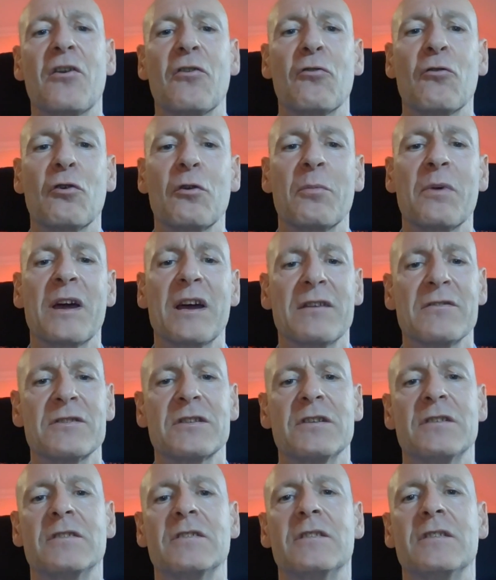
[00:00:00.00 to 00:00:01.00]
are all about.
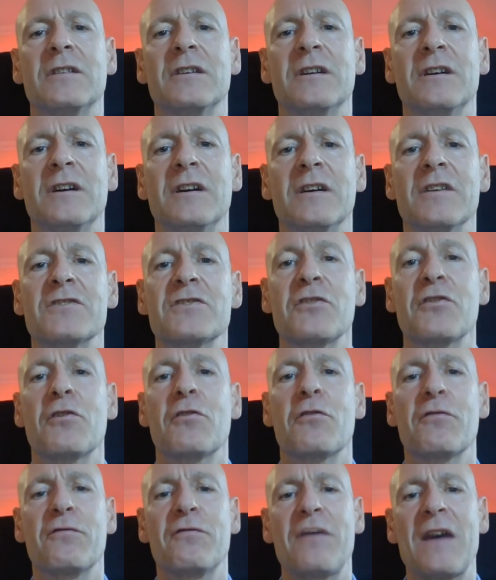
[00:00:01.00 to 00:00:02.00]
So they're
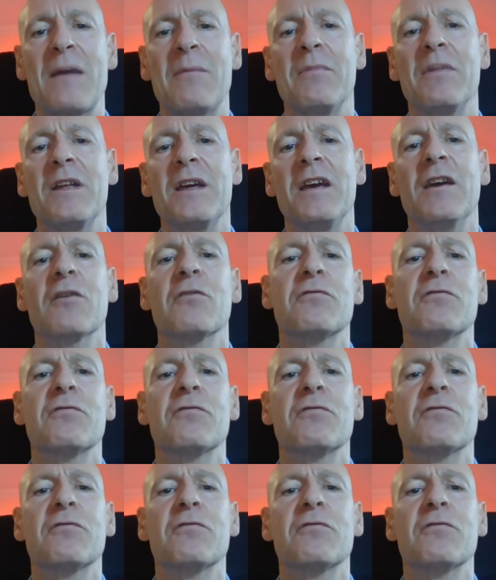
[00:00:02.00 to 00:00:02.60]
a family of